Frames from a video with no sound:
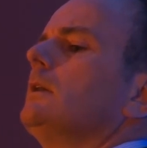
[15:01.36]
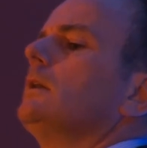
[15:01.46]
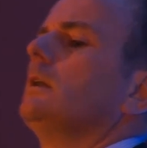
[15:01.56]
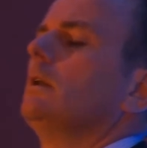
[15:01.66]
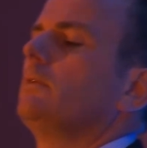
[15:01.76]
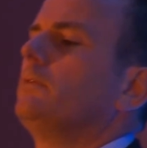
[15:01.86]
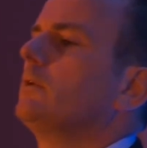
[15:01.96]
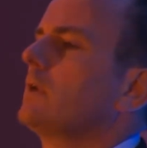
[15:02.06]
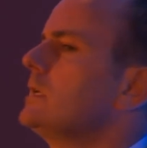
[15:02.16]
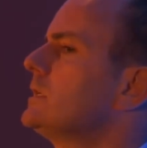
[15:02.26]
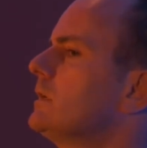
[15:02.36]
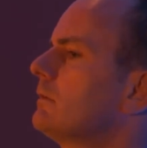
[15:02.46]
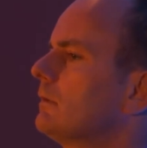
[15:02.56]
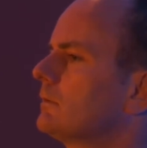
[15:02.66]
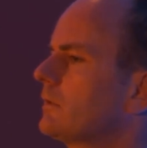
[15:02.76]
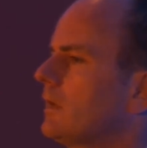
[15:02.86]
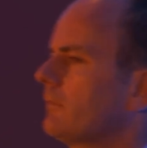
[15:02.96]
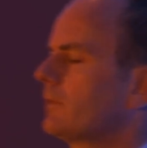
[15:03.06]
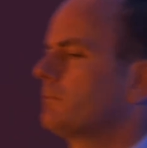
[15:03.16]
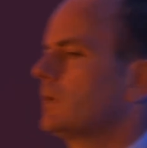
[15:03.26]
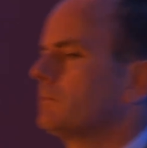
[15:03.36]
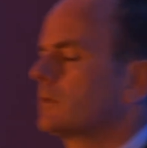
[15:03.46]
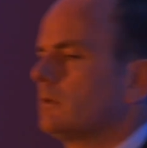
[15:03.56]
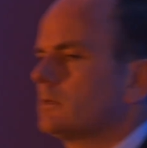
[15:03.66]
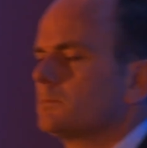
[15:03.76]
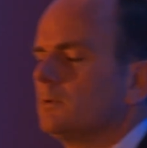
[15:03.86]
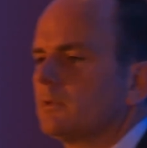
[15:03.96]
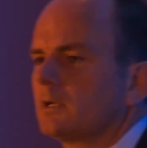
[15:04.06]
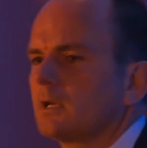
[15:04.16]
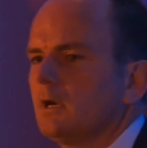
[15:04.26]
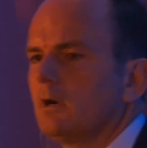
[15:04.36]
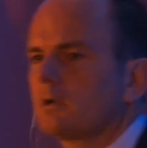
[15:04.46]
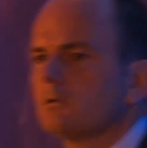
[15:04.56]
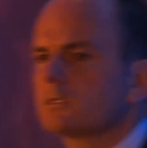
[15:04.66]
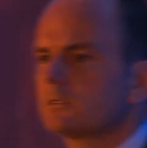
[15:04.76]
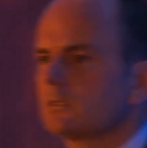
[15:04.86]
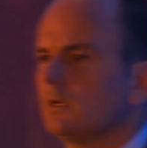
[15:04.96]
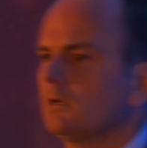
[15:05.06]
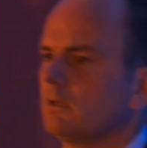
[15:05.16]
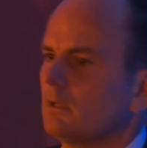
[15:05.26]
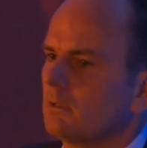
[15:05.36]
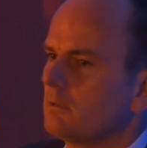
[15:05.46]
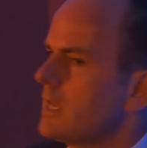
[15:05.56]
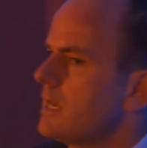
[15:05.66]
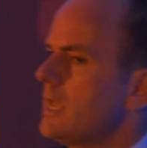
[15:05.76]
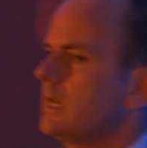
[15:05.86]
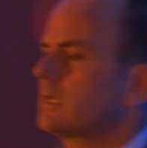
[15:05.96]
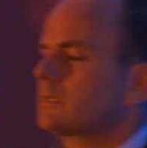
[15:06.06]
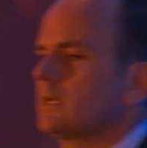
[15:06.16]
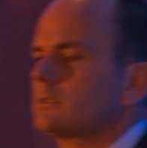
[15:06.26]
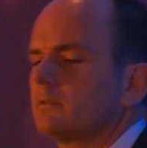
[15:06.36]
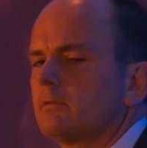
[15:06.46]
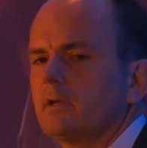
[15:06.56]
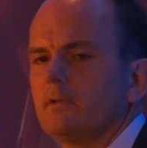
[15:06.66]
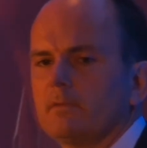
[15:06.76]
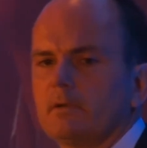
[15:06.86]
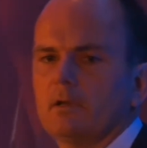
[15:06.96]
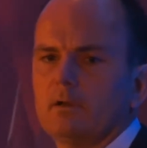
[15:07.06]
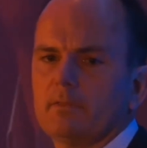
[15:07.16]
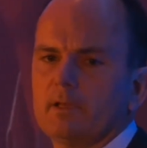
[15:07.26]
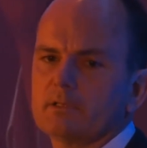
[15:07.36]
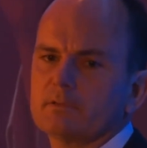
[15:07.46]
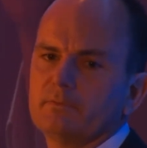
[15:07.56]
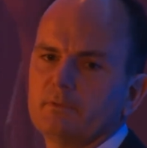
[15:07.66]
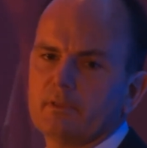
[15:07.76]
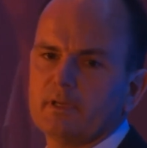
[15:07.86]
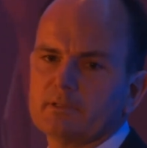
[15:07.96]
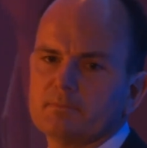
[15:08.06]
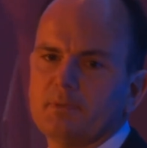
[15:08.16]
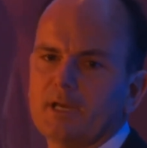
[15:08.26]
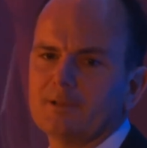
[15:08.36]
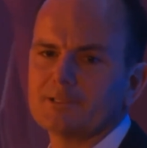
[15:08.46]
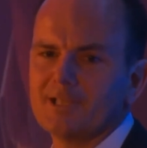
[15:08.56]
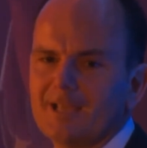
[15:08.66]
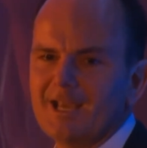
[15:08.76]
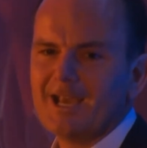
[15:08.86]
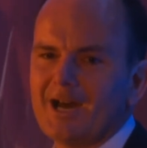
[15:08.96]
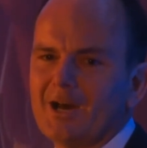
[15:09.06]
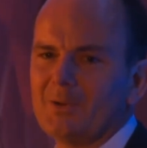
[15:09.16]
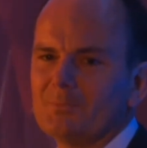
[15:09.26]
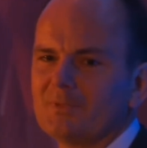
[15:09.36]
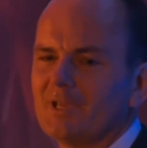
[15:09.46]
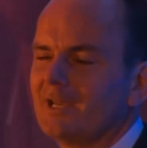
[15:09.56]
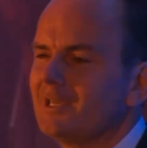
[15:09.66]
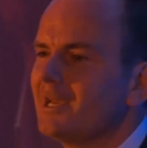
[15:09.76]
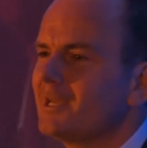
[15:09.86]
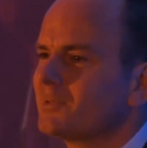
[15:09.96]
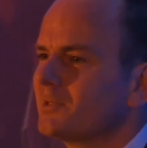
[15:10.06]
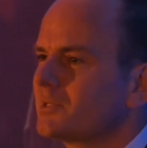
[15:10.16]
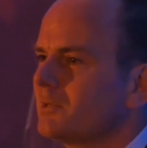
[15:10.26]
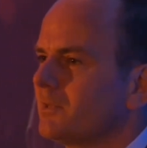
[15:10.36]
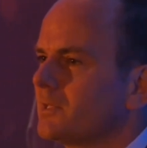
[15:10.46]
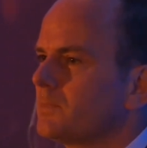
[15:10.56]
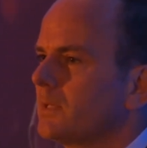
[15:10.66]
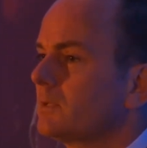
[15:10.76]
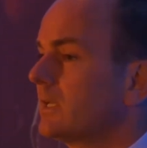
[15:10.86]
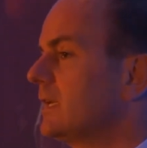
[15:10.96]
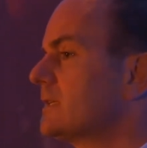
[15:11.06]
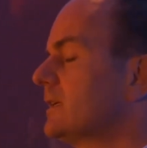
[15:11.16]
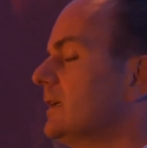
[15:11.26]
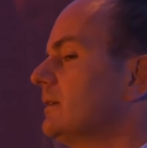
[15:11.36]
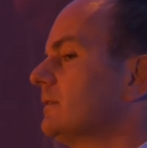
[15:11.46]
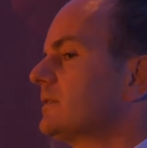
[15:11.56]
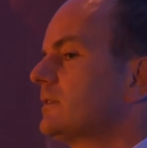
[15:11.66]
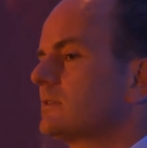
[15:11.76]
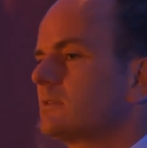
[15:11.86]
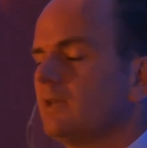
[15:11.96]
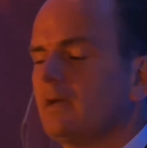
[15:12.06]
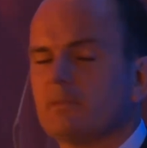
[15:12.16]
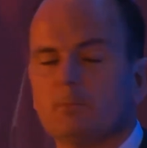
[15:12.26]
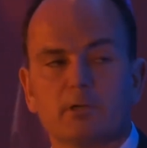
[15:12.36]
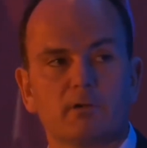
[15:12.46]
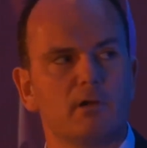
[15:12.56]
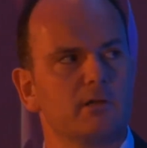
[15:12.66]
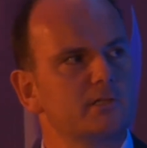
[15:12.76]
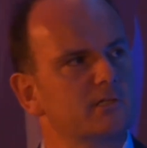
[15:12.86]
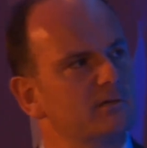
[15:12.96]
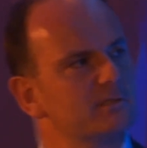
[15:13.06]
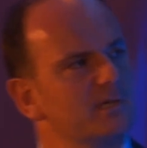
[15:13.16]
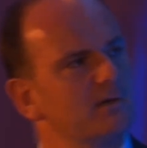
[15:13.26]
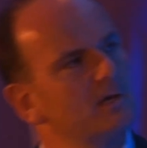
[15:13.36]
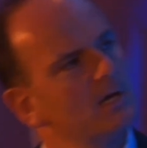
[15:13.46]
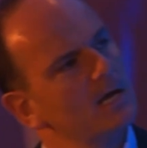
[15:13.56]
for an 18-year-old driver at the moment costs more than a car. It costs in excess of £3,500, £4,000 a year to insure these people. It is illegal to just have them on your own insurance now.